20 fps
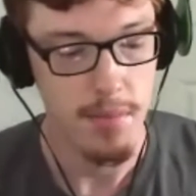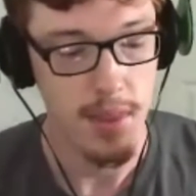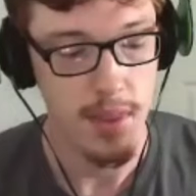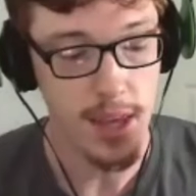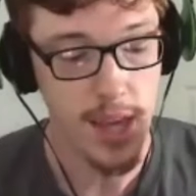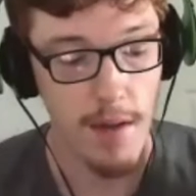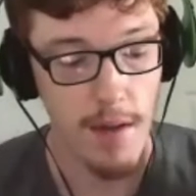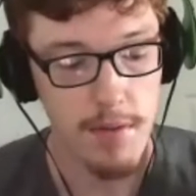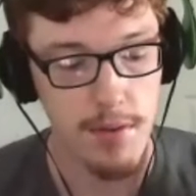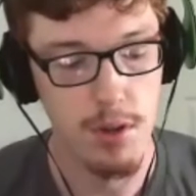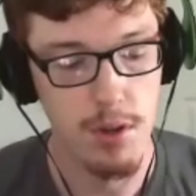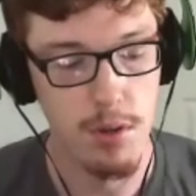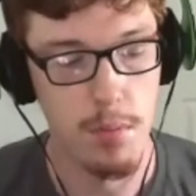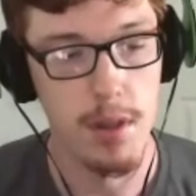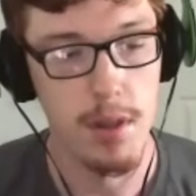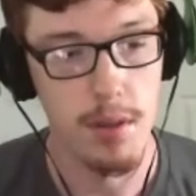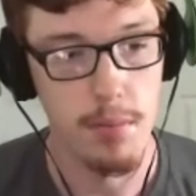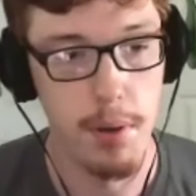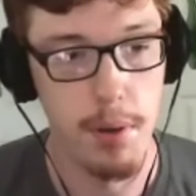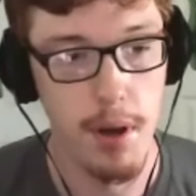They gave it to him
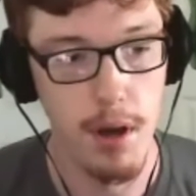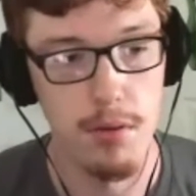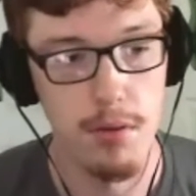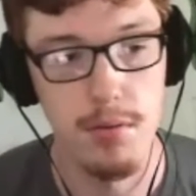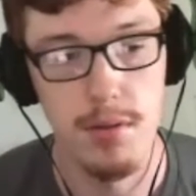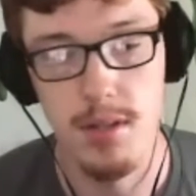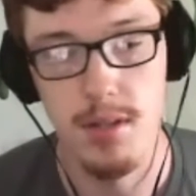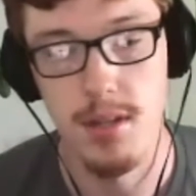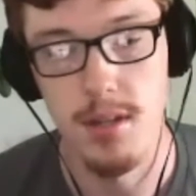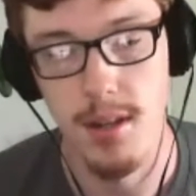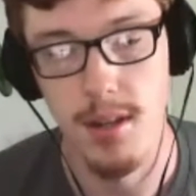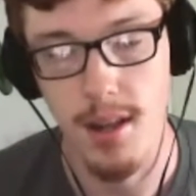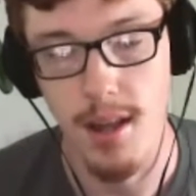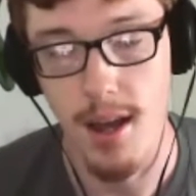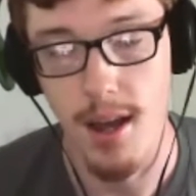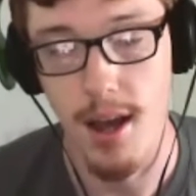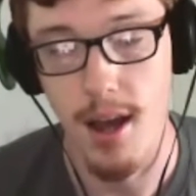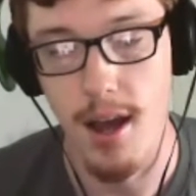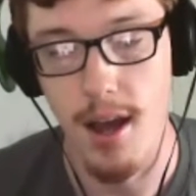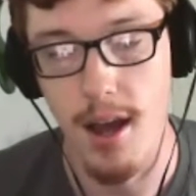on the post.
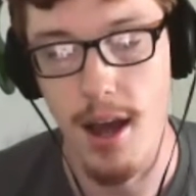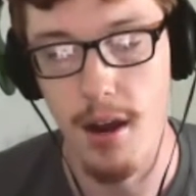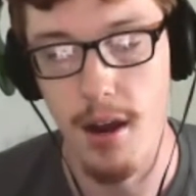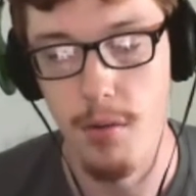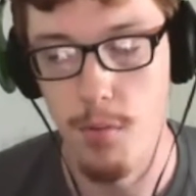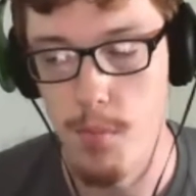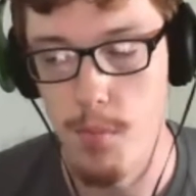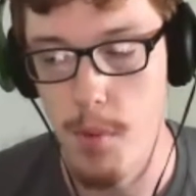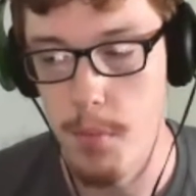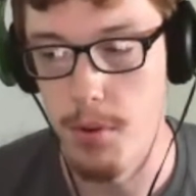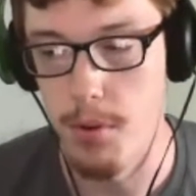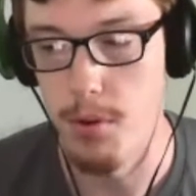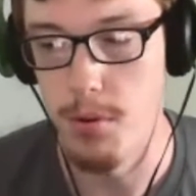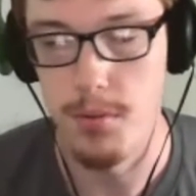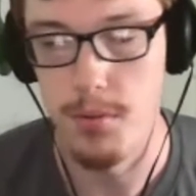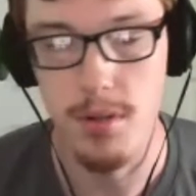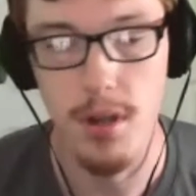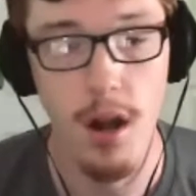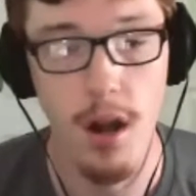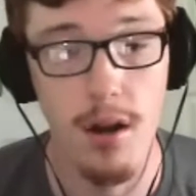I don't remember who
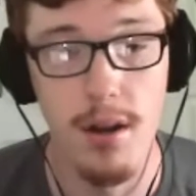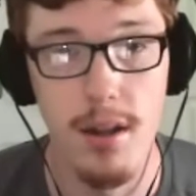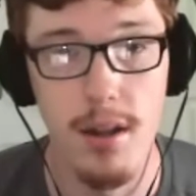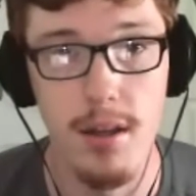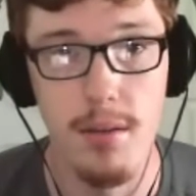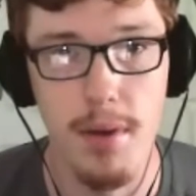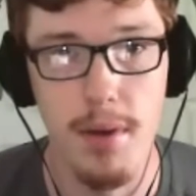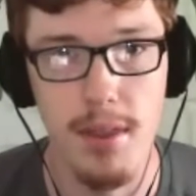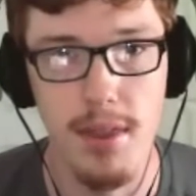was guarding him.